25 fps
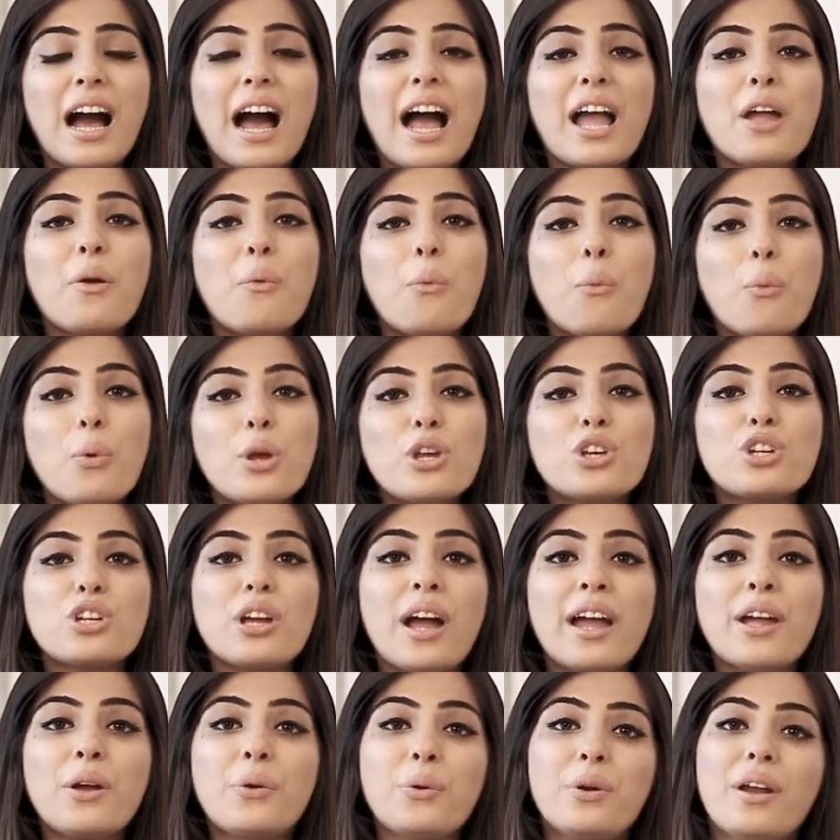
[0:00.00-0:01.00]
I wish
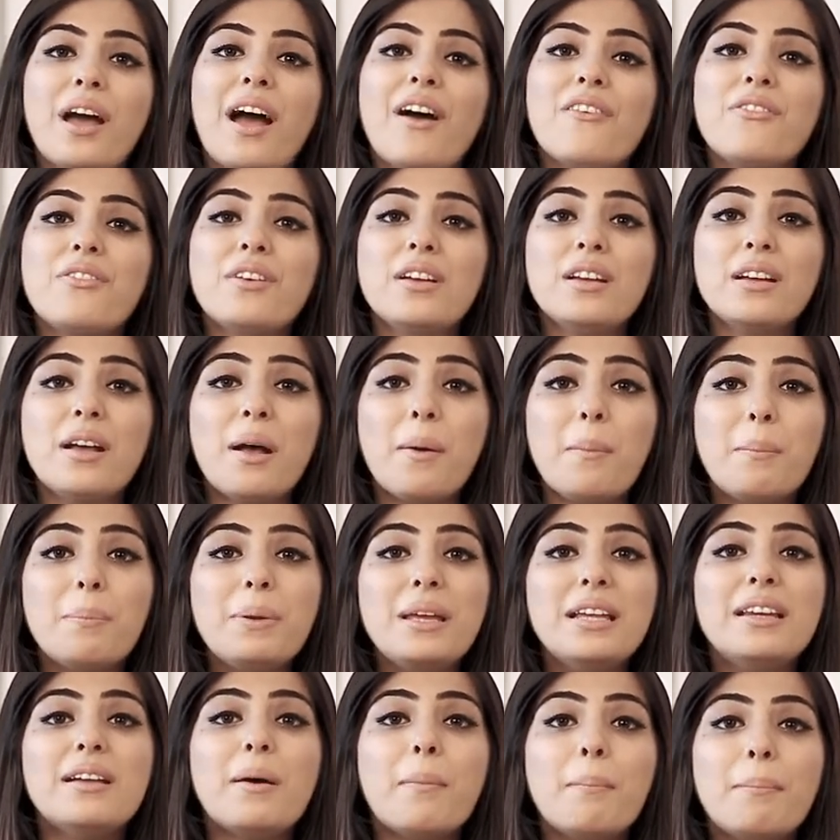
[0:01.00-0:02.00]
I could have
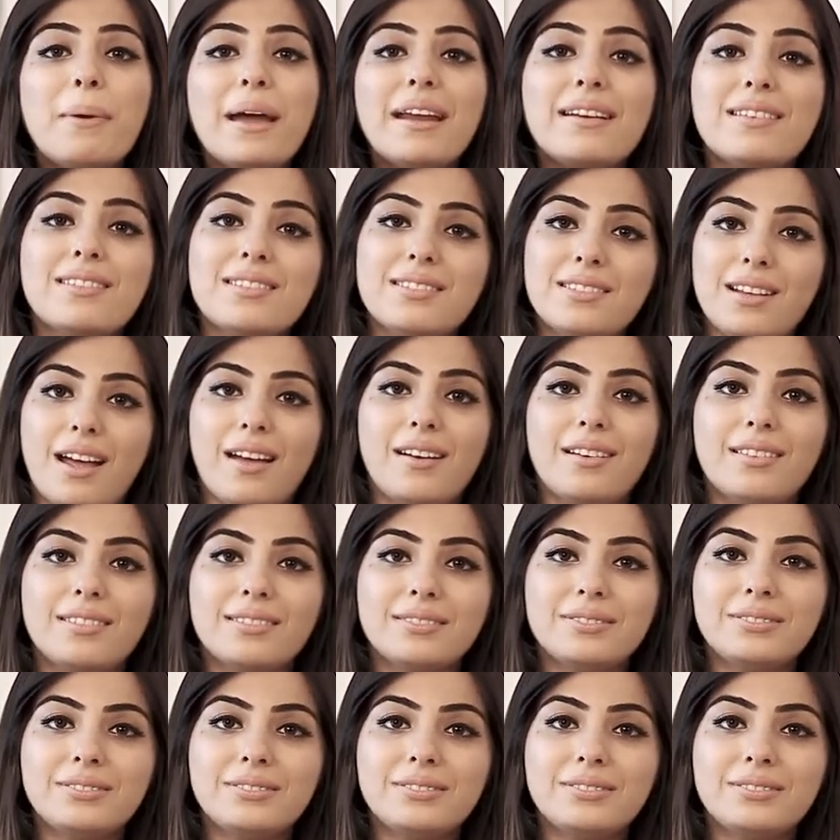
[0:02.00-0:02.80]
been a better son.